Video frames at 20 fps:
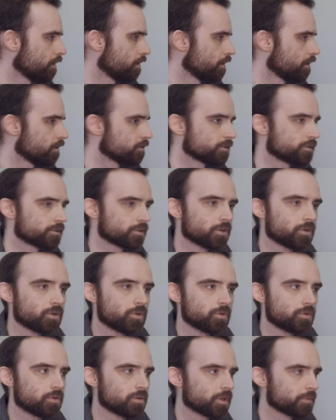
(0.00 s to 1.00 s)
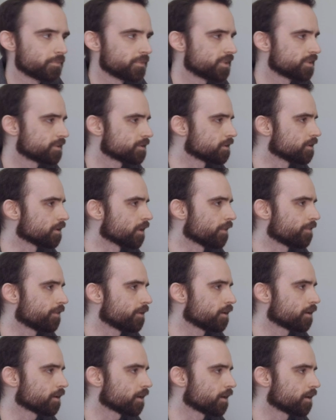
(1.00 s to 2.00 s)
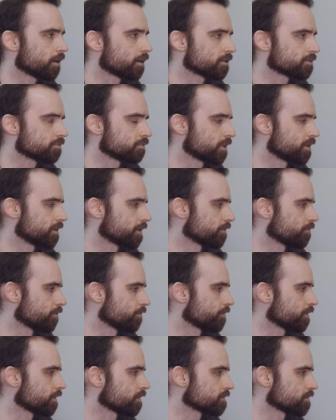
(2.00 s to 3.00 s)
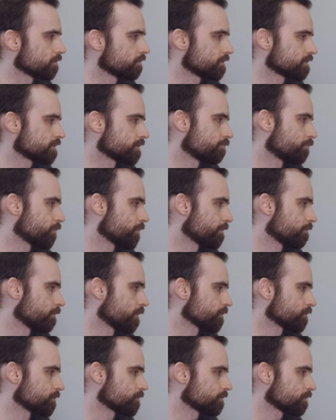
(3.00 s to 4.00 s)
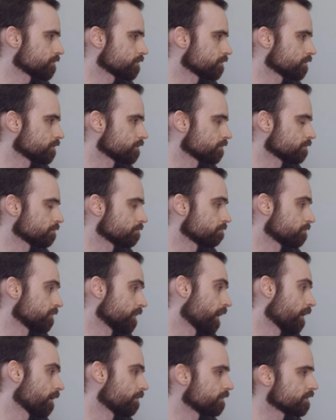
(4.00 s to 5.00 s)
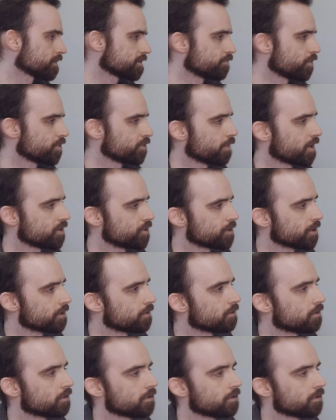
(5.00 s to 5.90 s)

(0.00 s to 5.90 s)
So let me see. I think I explained everything. So this is pretty much that's pretty much it.